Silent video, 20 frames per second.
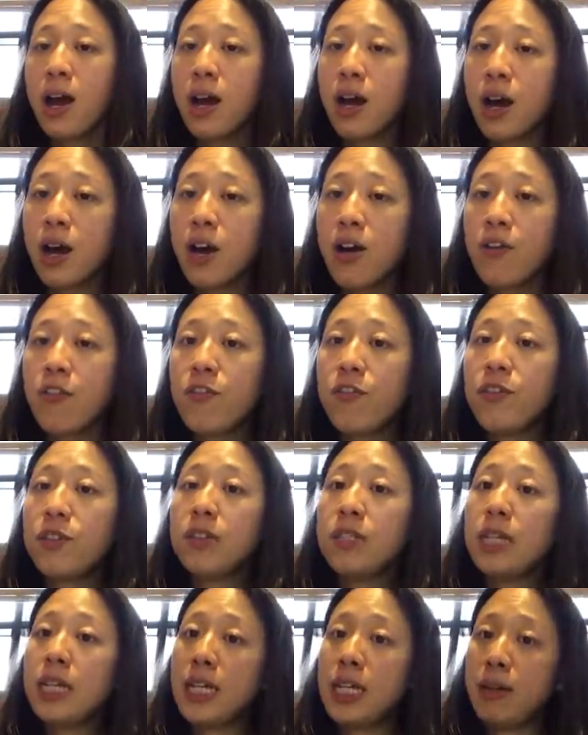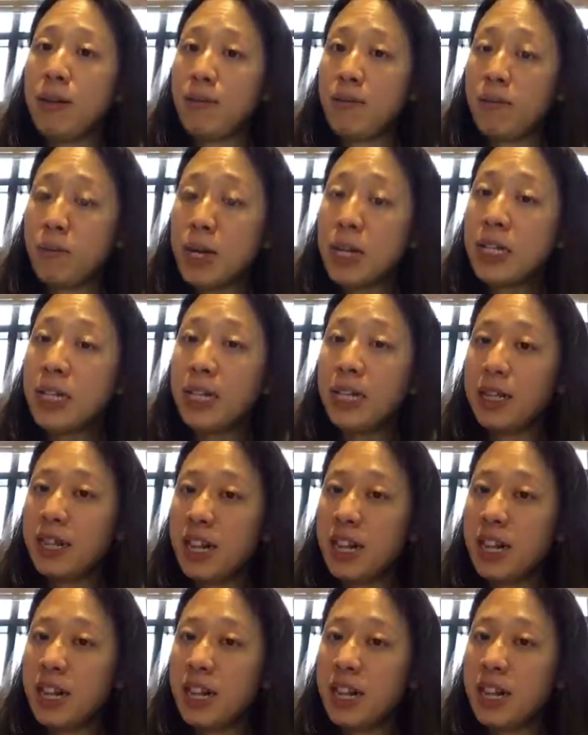of the money